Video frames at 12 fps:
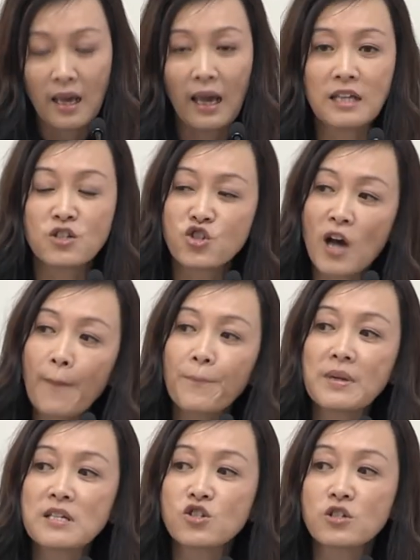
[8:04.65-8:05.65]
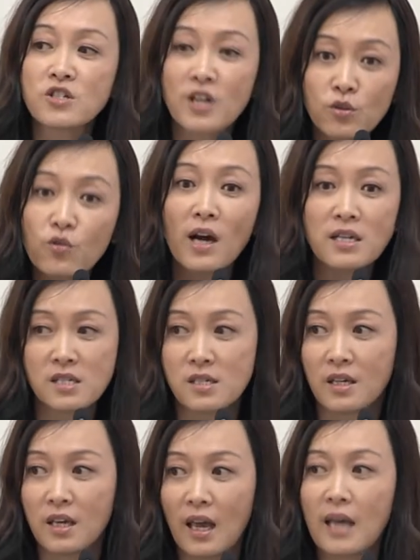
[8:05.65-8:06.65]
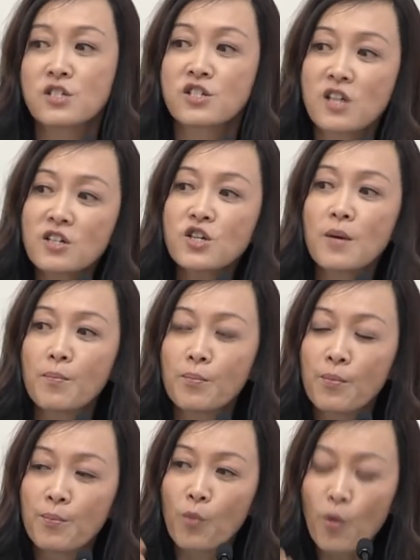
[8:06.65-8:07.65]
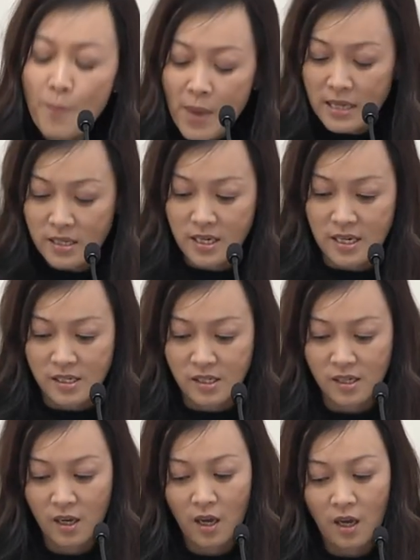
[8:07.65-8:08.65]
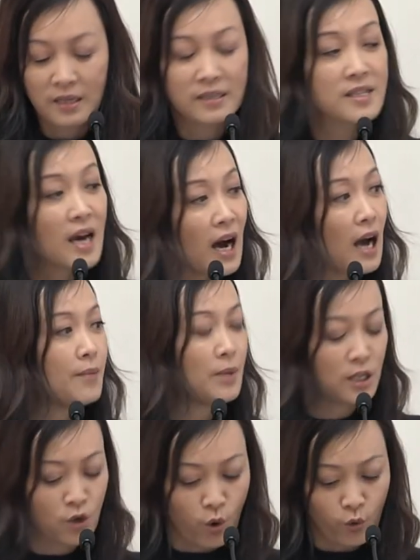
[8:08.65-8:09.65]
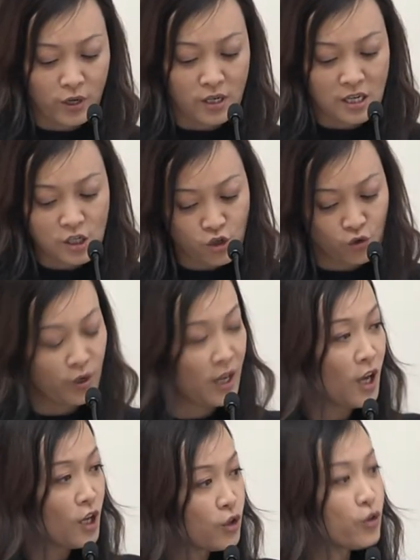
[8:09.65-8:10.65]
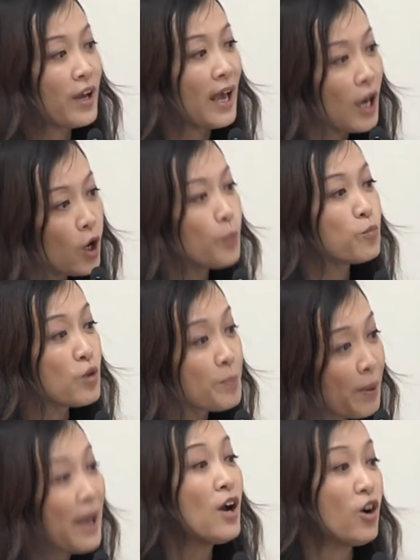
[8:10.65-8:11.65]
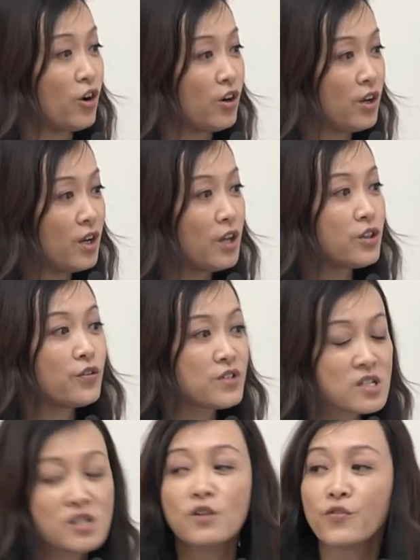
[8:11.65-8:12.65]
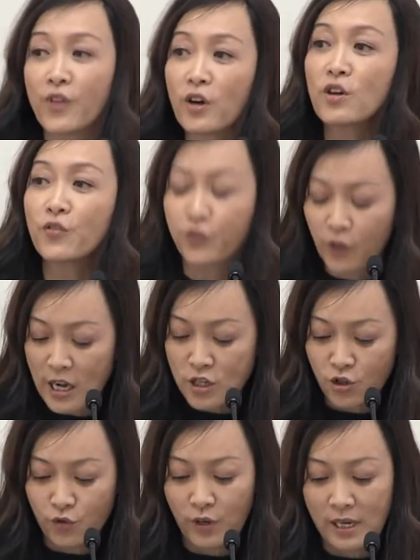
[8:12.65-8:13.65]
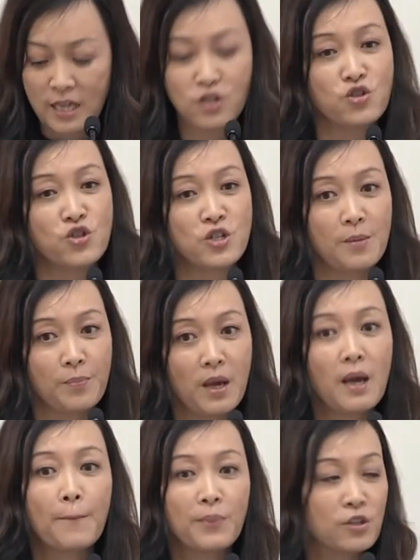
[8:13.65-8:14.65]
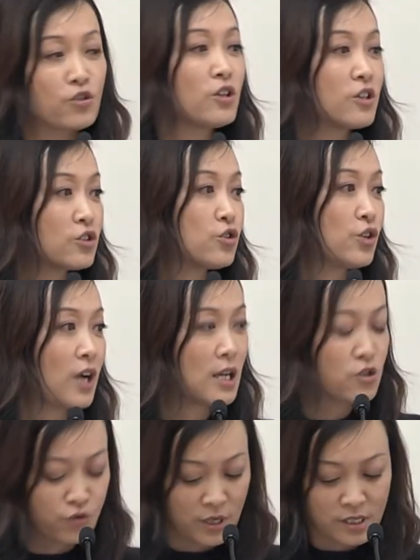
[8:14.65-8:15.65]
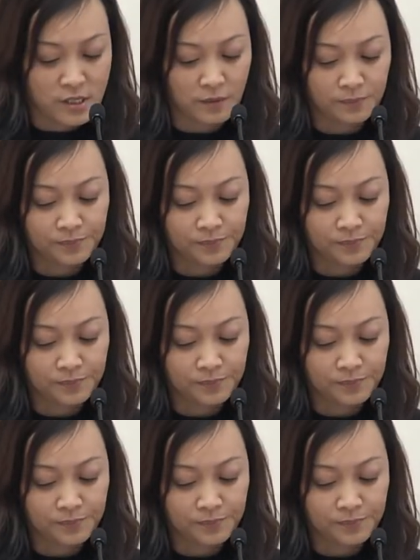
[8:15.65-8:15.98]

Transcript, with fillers: And Japanese generosity at such a momentous time in Korean history could help repair the still very fragile relationship between the two countries.